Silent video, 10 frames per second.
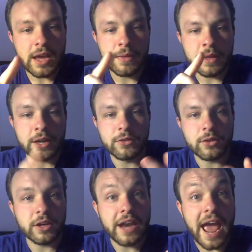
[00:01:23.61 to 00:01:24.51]
and then I
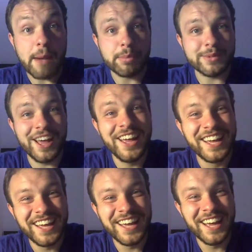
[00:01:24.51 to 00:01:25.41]
took a nap.
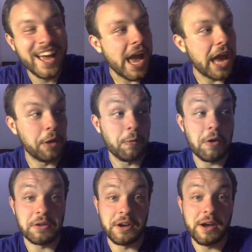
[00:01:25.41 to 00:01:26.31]
And I
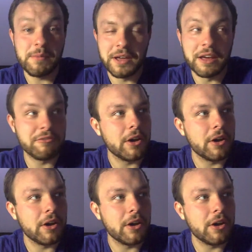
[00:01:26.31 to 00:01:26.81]
woke up and